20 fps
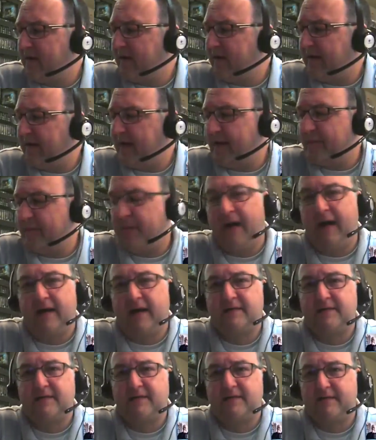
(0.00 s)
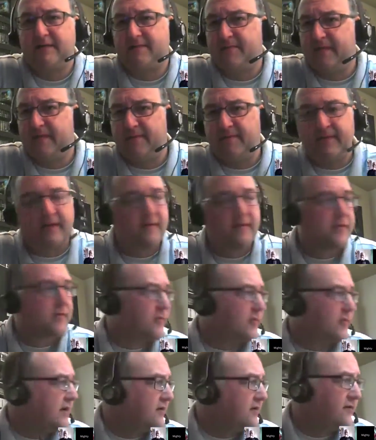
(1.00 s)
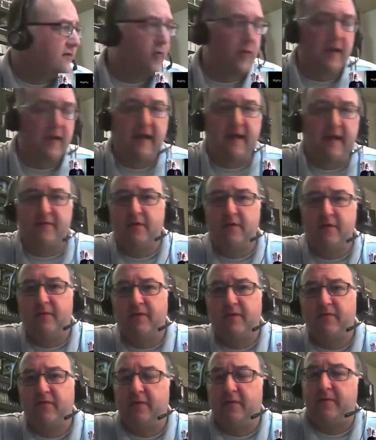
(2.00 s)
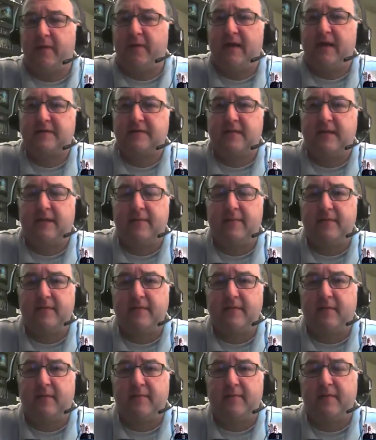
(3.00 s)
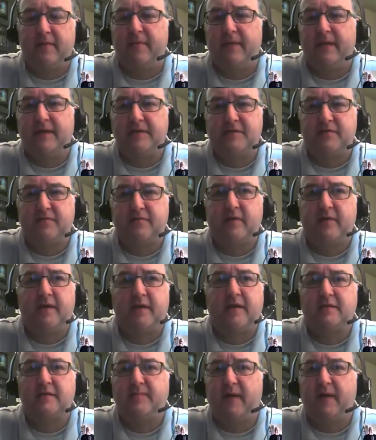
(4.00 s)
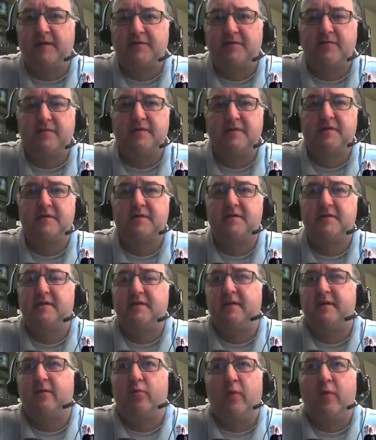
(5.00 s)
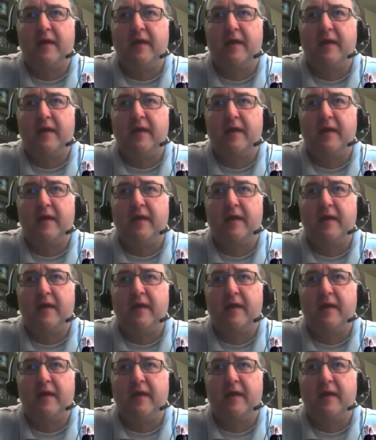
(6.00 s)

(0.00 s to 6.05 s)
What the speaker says: I got a box. It's a big 3 or 4.5 cubic foot box that I've been dumping PS3 and Xbox 360 and